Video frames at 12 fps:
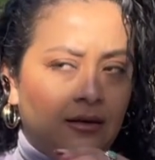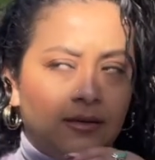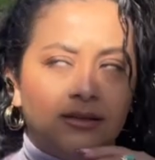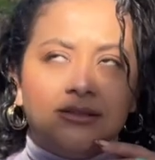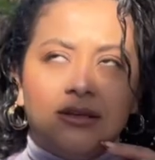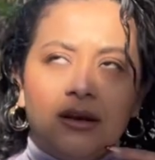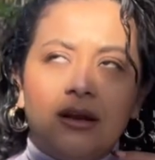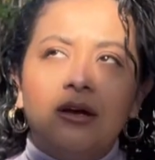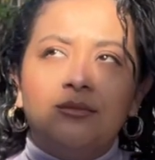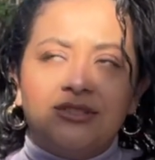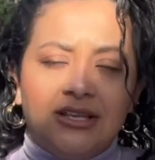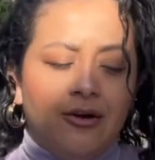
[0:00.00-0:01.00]
The sun
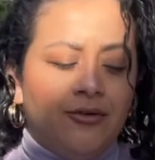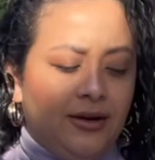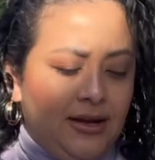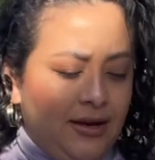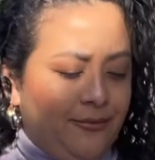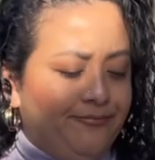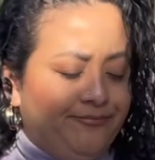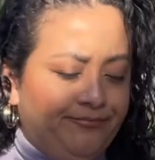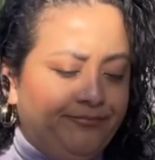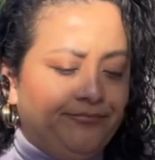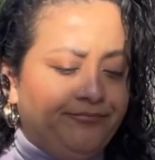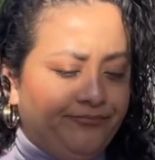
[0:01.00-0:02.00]
comes out
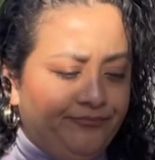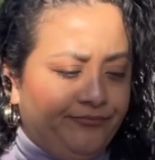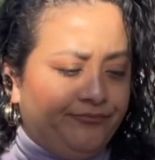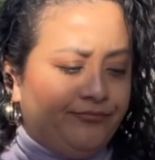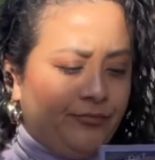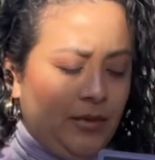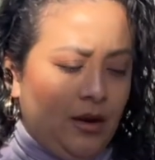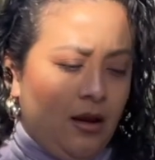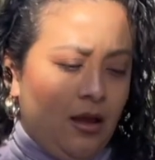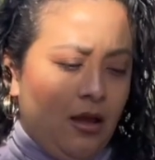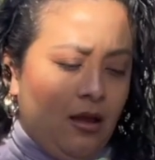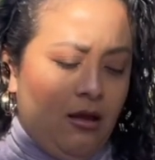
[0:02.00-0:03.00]
again.
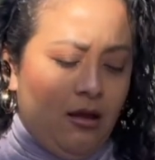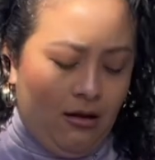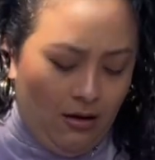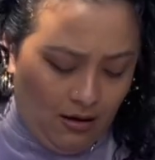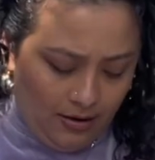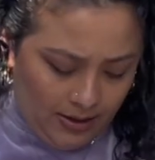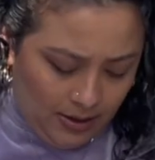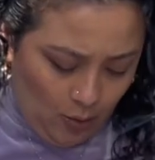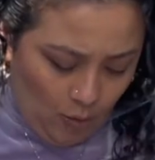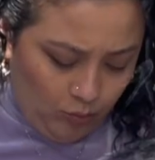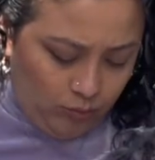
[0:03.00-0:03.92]
Alrighty.